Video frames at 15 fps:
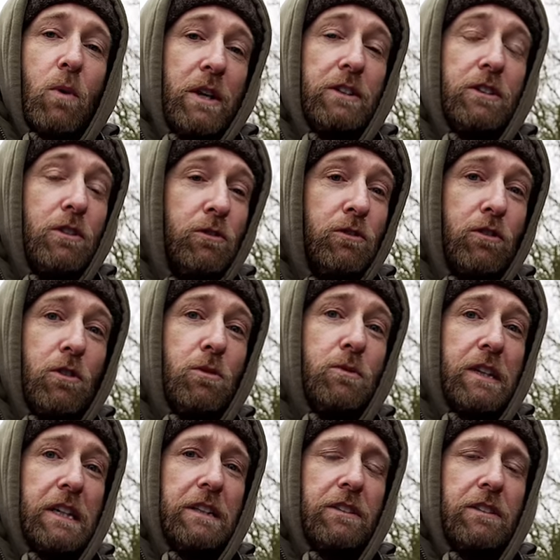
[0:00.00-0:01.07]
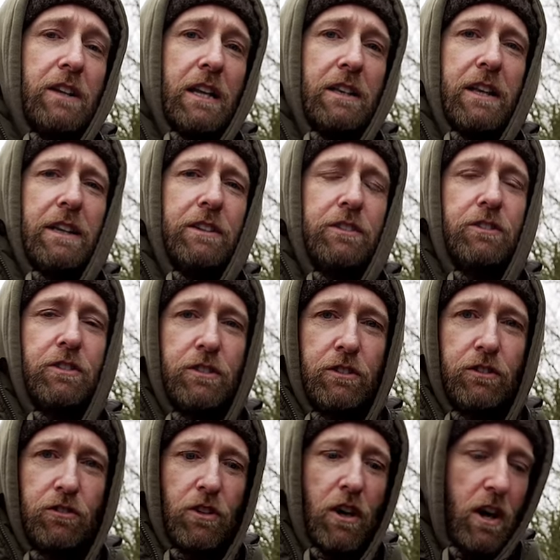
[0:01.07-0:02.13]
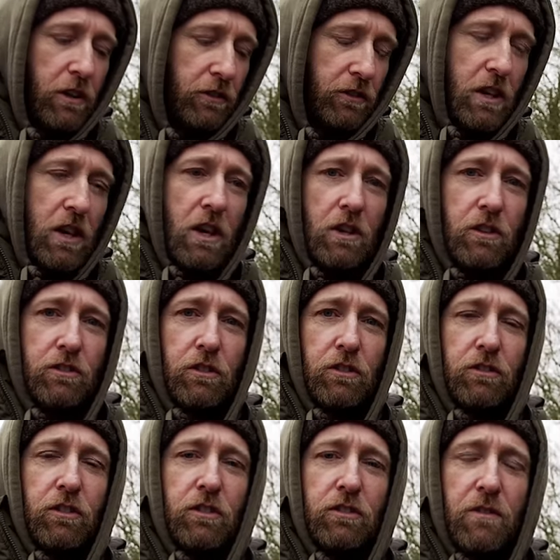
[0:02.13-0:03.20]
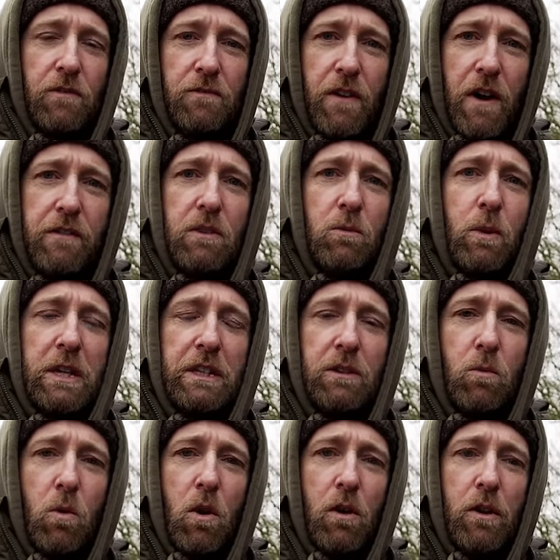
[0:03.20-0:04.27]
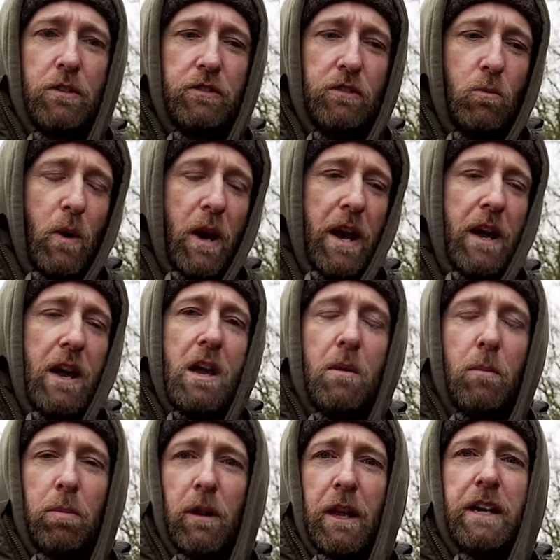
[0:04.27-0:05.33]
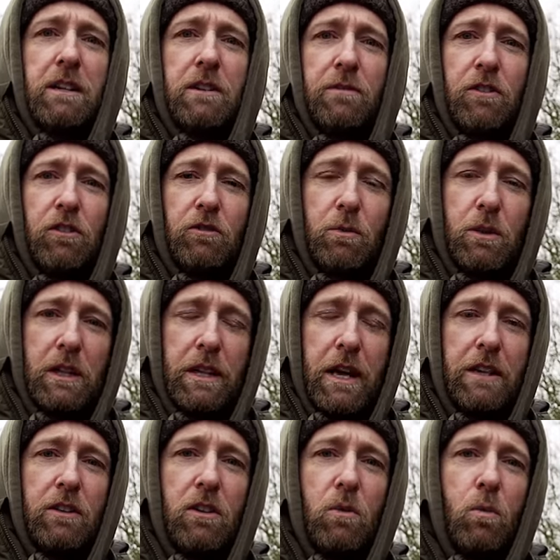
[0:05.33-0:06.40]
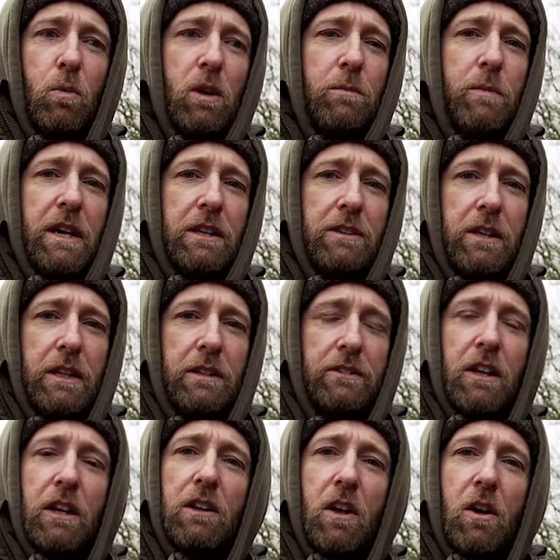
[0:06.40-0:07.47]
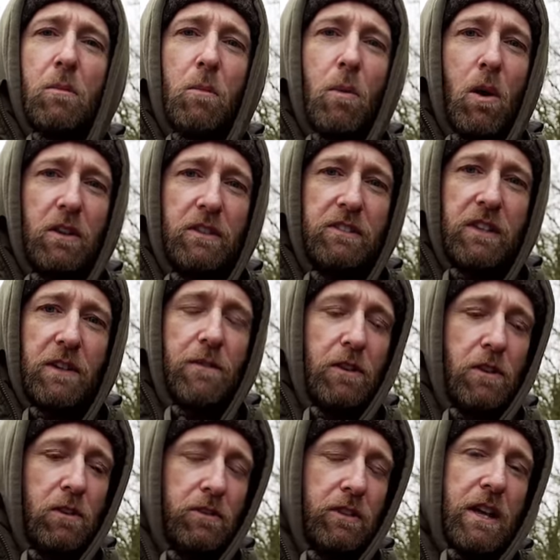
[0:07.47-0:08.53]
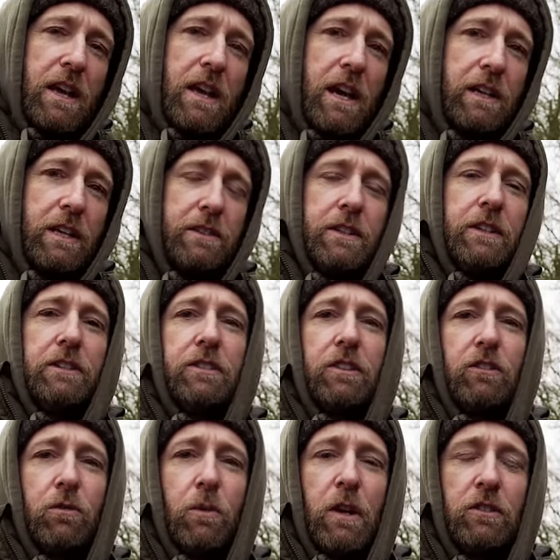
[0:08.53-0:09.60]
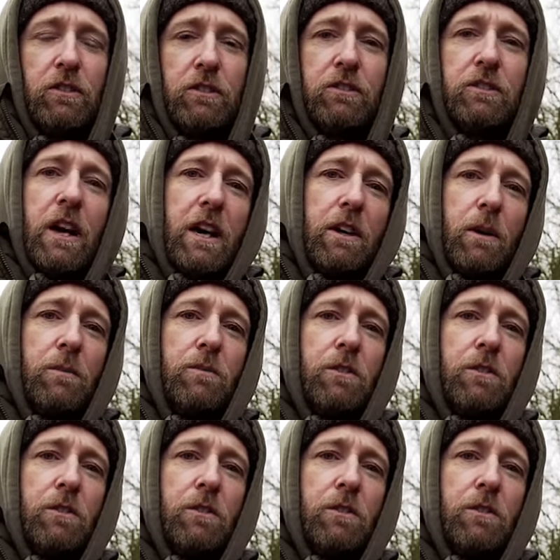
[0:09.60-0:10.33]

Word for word: when you do need that lead to discharge, such as very weedy waters where playing a fish with a lead will make things a lot more difficult. And in these situations, I opt